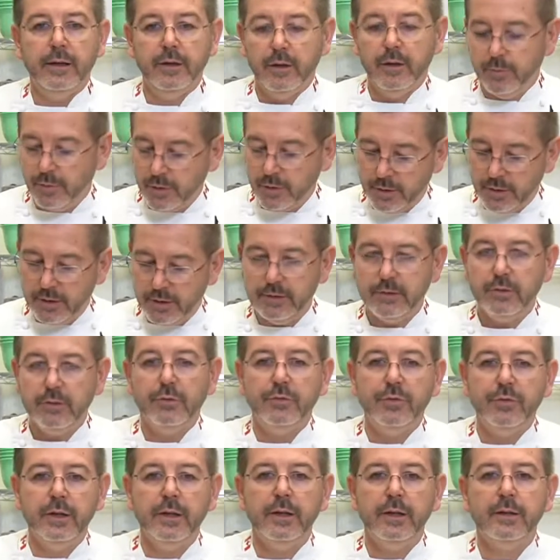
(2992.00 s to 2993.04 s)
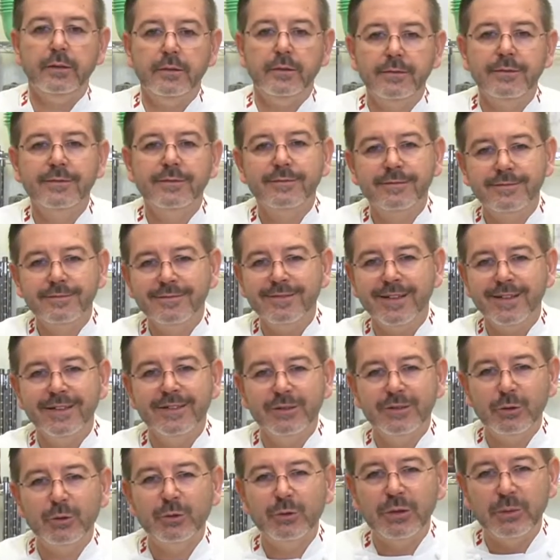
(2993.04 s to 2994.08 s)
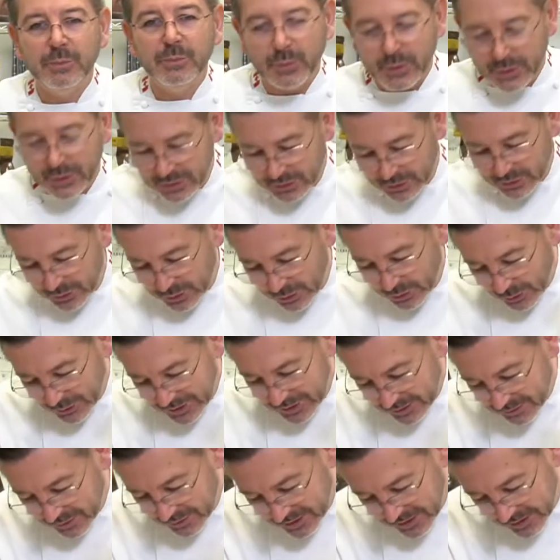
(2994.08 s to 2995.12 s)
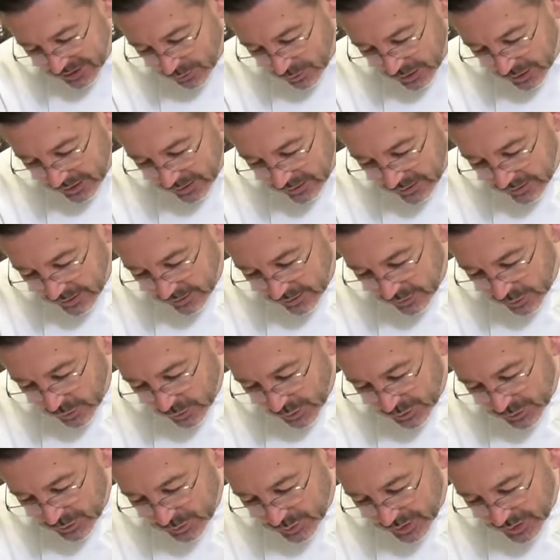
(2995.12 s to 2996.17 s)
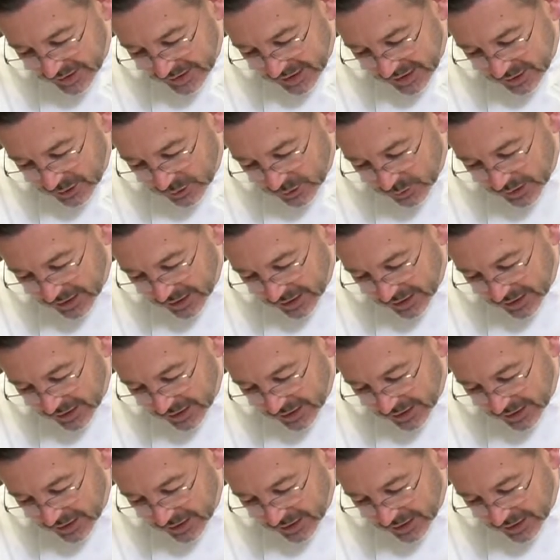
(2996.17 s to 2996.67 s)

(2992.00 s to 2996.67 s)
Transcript: and the money is your filling. So it's important to close everything well, if you want to protect it